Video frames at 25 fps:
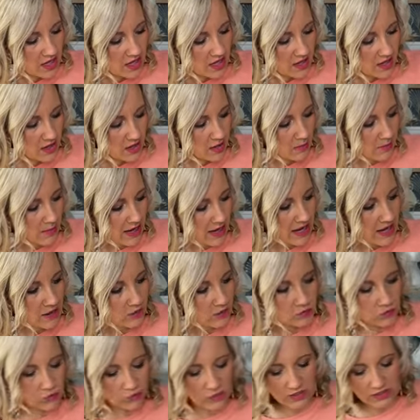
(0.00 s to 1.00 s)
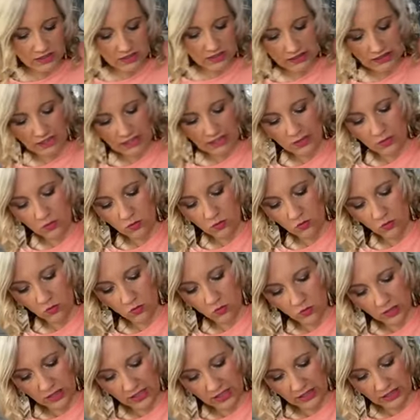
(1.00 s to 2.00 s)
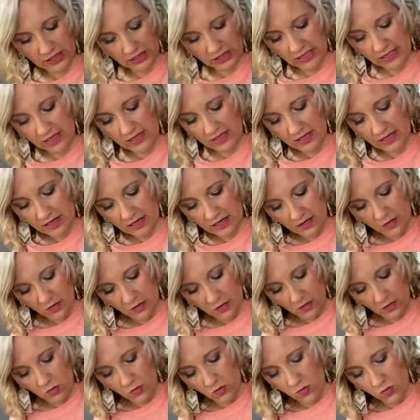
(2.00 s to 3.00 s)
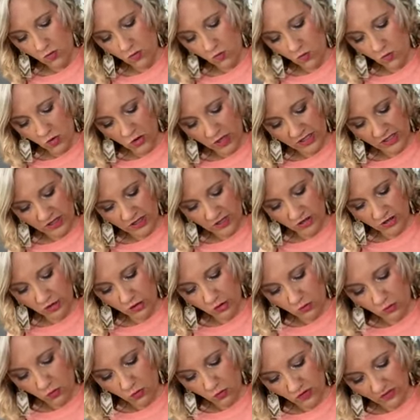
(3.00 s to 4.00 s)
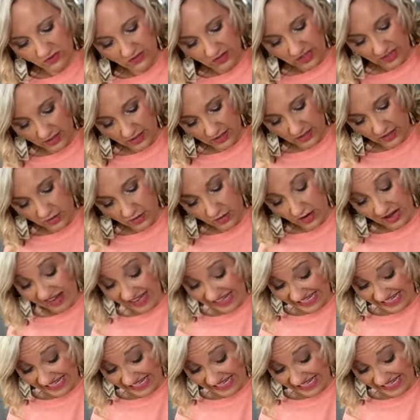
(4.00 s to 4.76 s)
I really, really want to do more video.